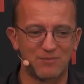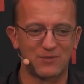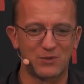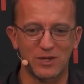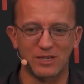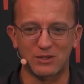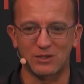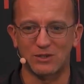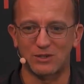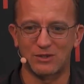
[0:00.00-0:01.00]
doing
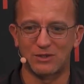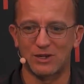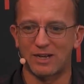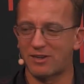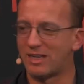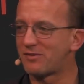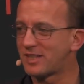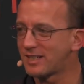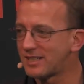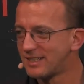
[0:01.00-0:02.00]
the heavy lifting.